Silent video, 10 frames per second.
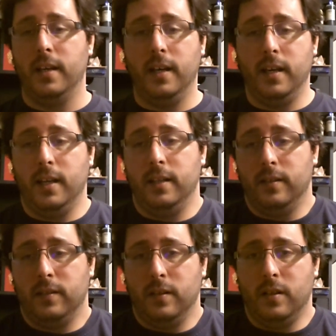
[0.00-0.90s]

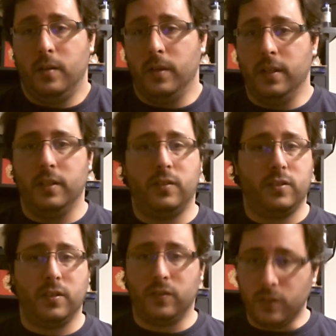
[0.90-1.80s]
And, you know,
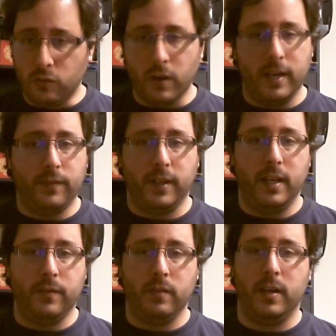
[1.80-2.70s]
it's just a great
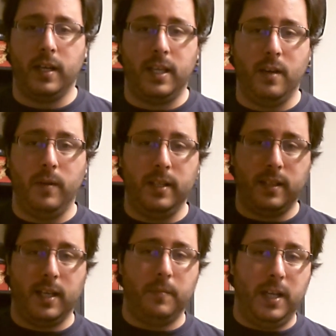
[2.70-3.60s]
flavor, and I can't wait
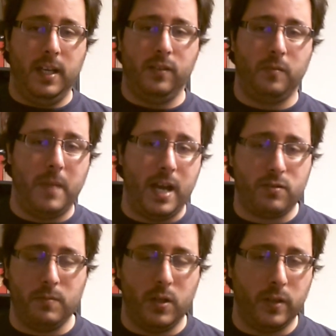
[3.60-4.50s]
to get my hands on
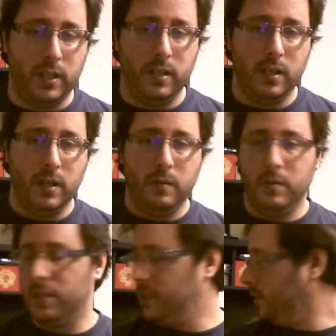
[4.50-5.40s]
Matrimony, which